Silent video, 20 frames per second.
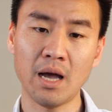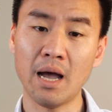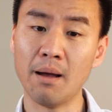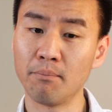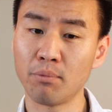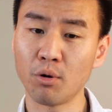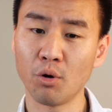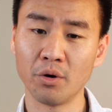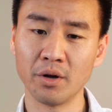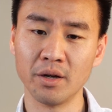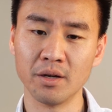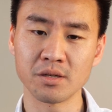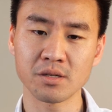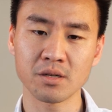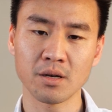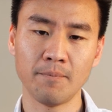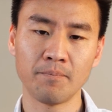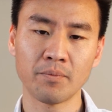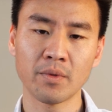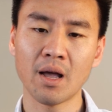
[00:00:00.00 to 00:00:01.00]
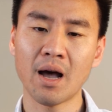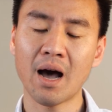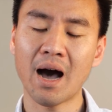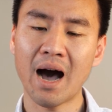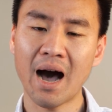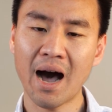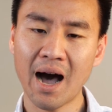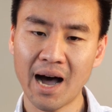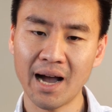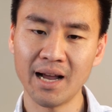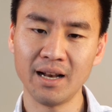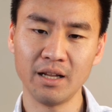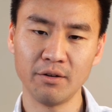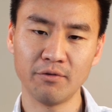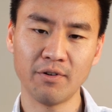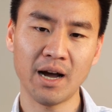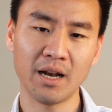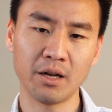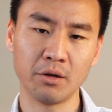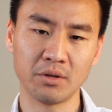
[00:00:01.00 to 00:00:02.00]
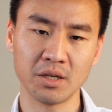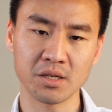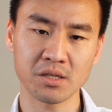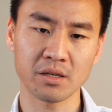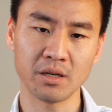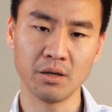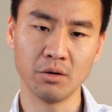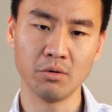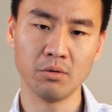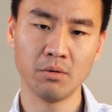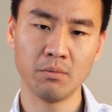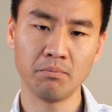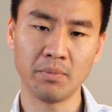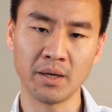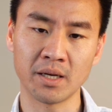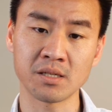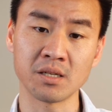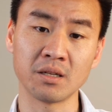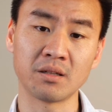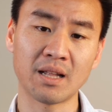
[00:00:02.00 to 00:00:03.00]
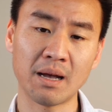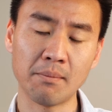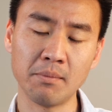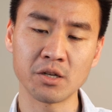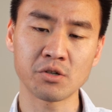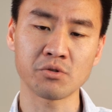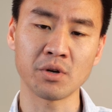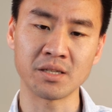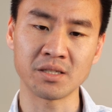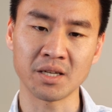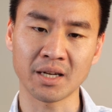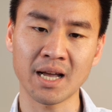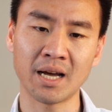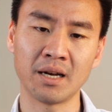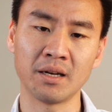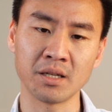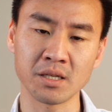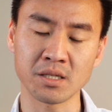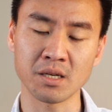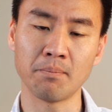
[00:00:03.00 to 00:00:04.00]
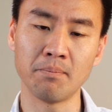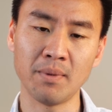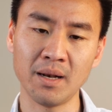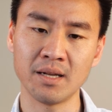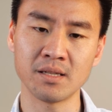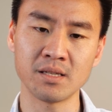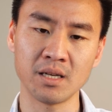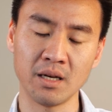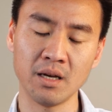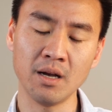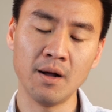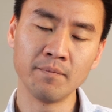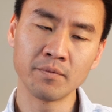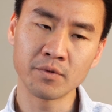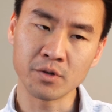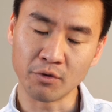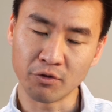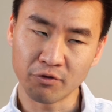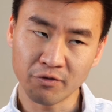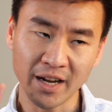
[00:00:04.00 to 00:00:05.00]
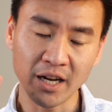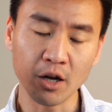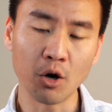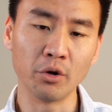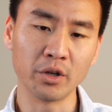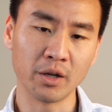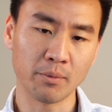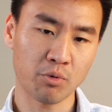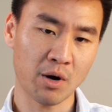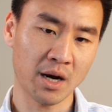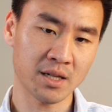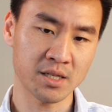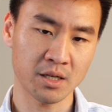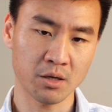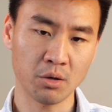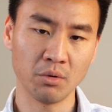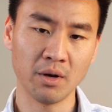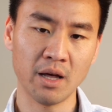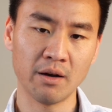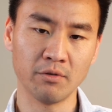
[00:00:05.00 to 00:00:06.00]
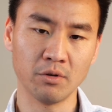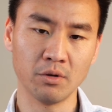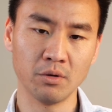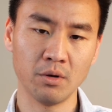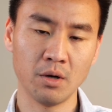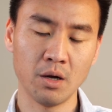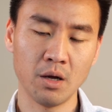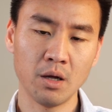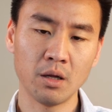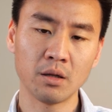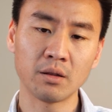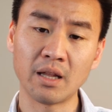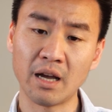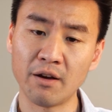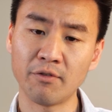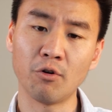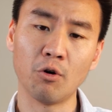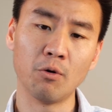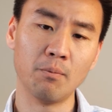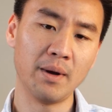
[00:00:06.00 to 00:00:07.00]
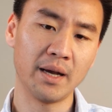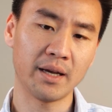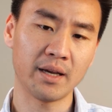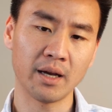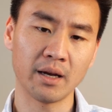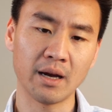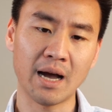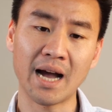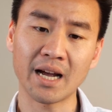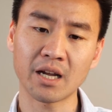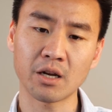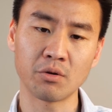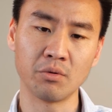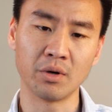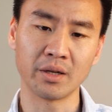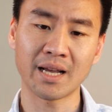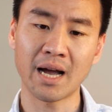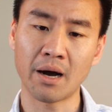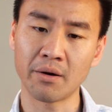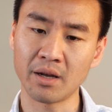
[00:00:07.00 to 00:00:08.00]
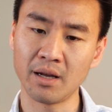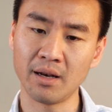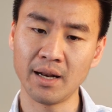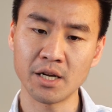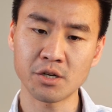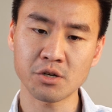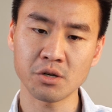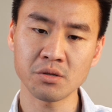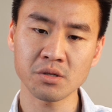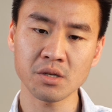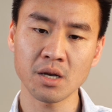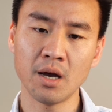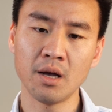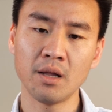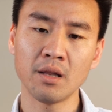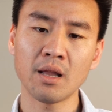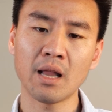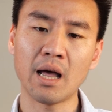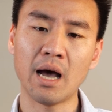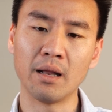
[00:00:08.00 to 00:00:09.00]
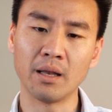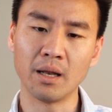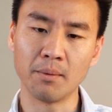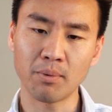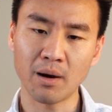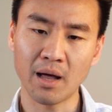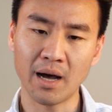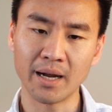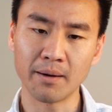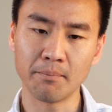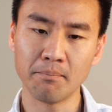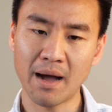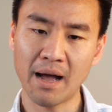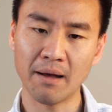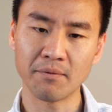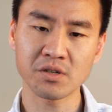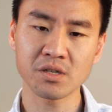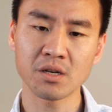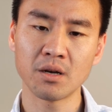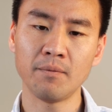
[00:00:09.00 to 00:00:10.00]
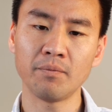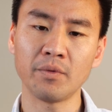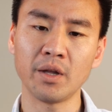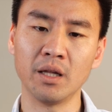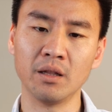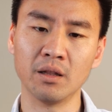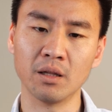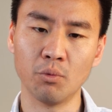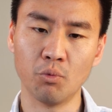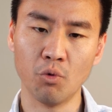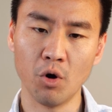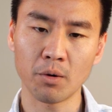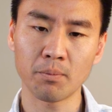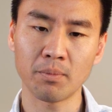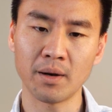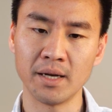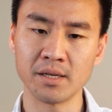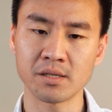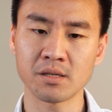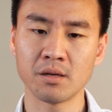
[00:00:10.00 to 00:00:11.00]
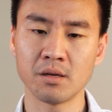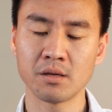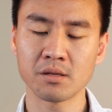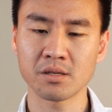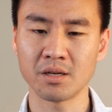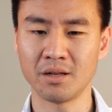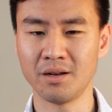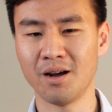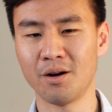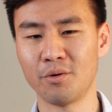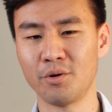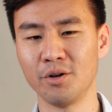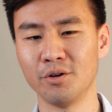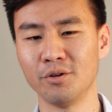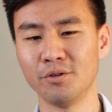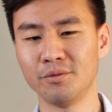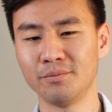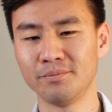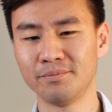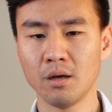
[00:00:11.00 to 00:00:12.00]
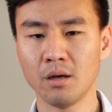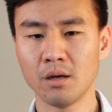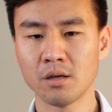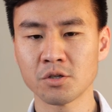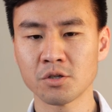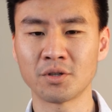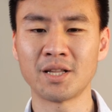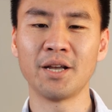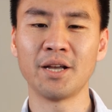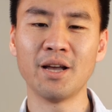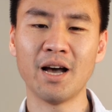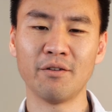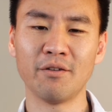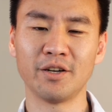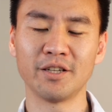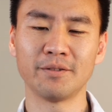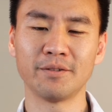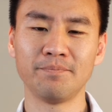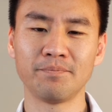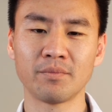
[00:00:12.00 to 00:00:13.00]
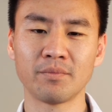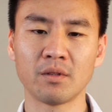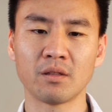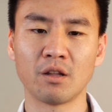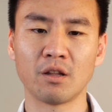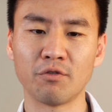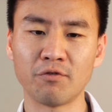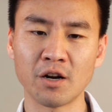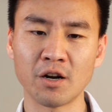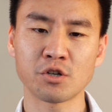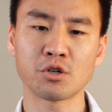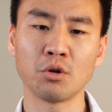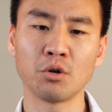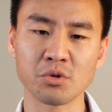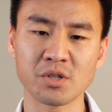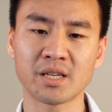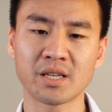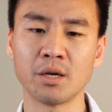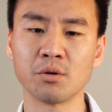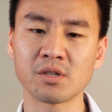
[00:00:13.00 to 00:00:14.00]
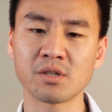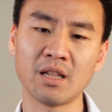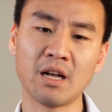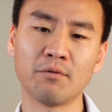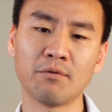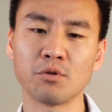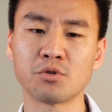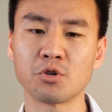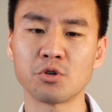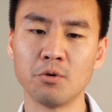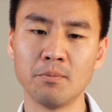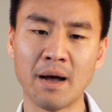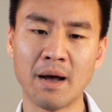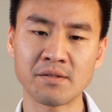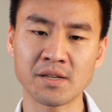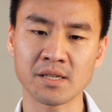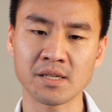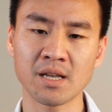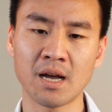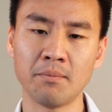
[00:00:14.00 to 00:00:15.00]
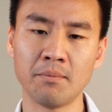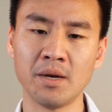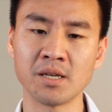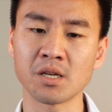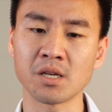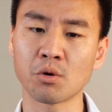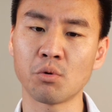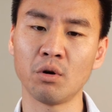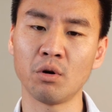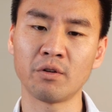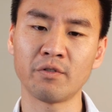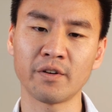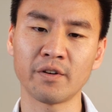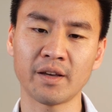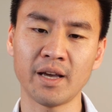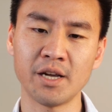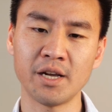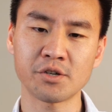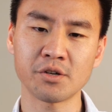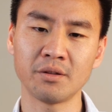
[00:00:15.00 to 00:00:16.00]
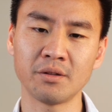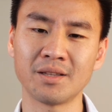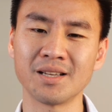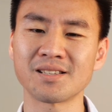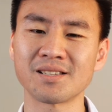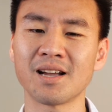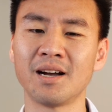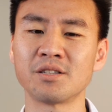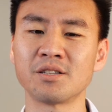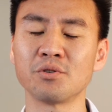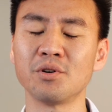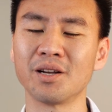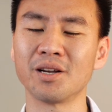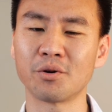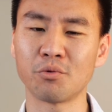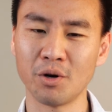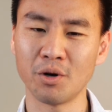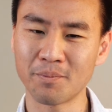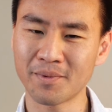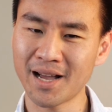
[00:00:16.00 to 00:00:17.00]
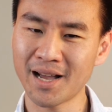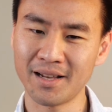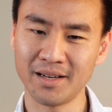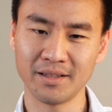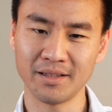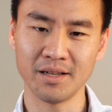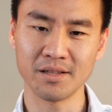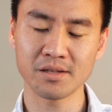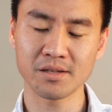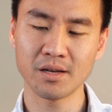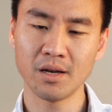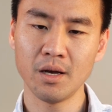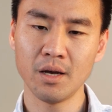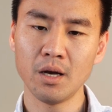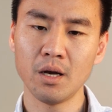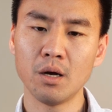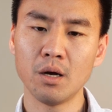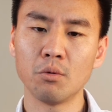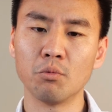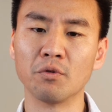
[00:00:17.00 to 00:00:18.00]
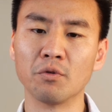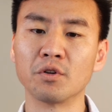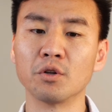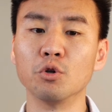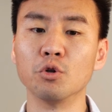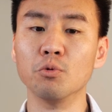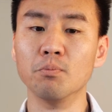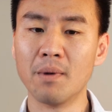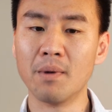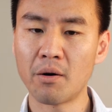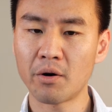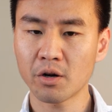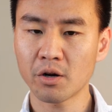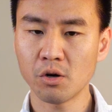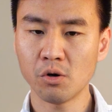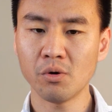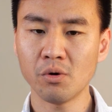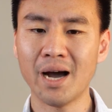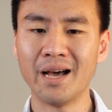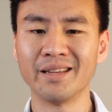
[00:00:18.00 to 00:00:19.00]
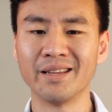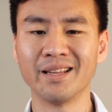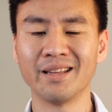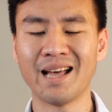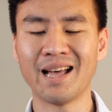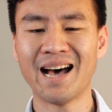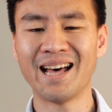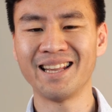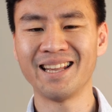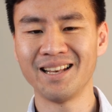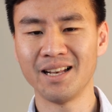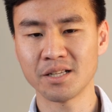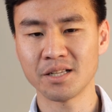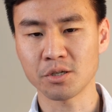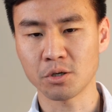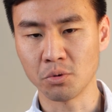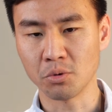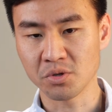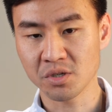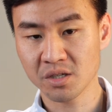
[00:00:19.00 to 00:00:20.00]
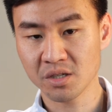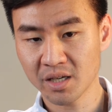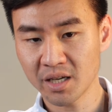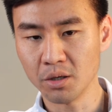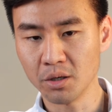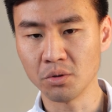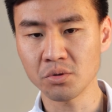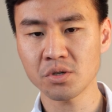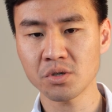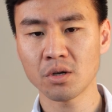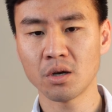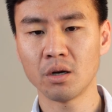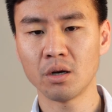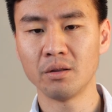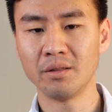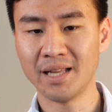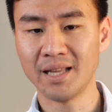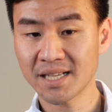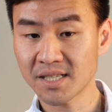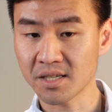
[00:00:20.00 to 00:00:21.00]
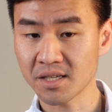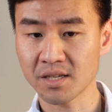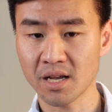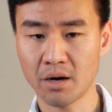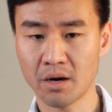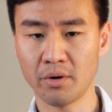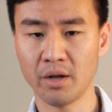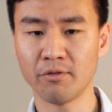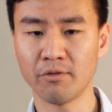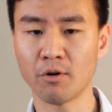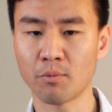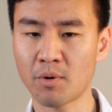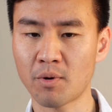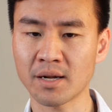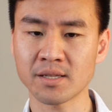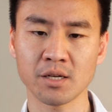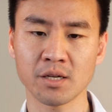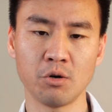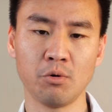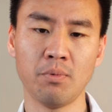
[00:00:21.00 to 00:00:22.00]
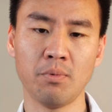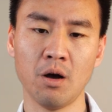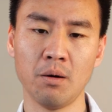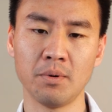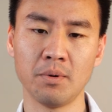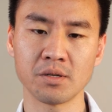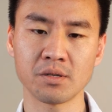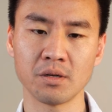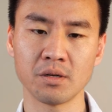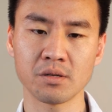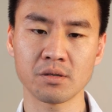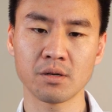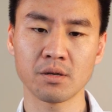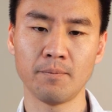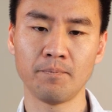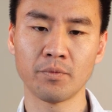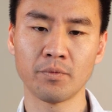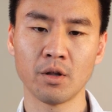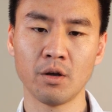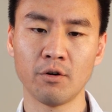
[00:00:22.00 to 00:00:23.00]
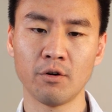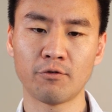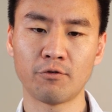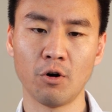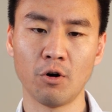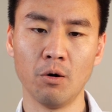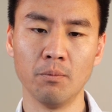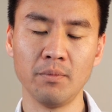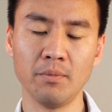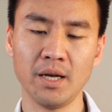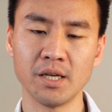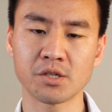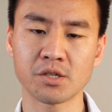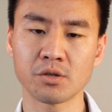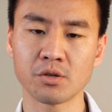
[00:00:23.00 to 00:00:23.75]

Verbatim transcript: Employers highly value the skill because it demonstrates the candidate's ability to think on a practical level, therefore making accurate calculations and applying maths in the workplace scenario. So there you have it. The Functional Skills Level 2 Maths exam is a qualification designed to equip candidates with the numerical and analytical skills necessary for practical purposes, from its